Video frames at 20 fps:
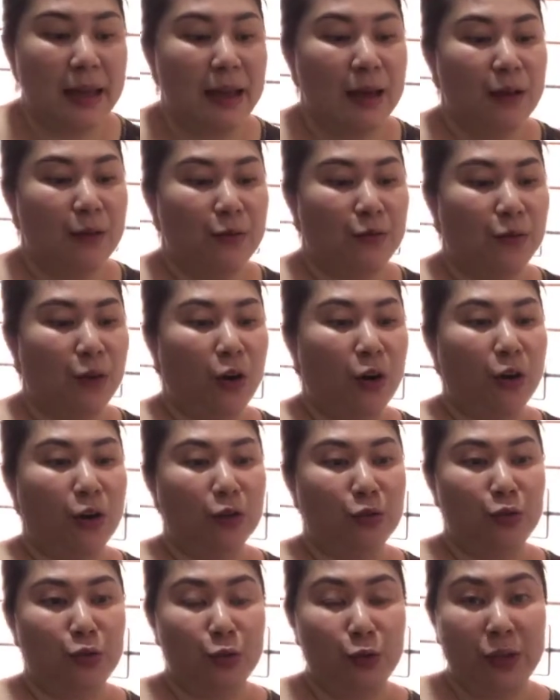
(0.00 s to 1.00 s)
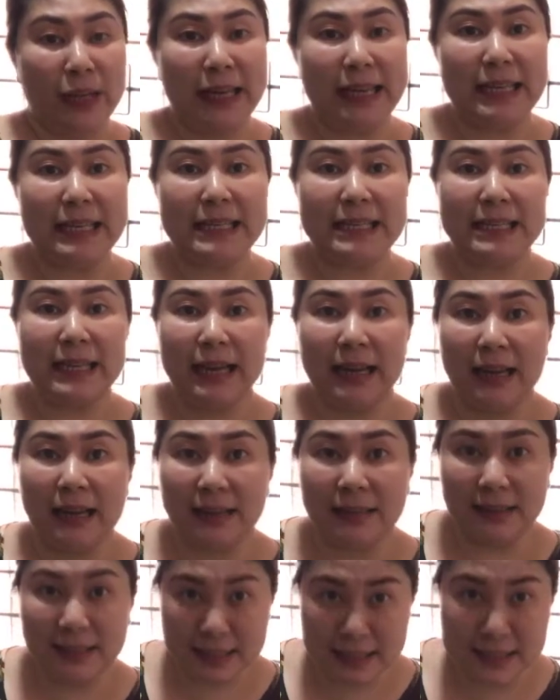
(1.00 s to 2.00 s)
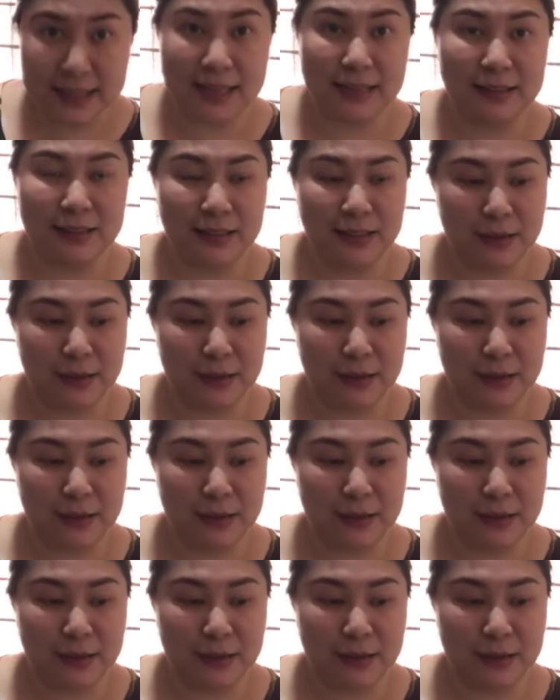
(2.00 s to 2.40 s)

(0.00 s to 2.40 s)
for today's dessert.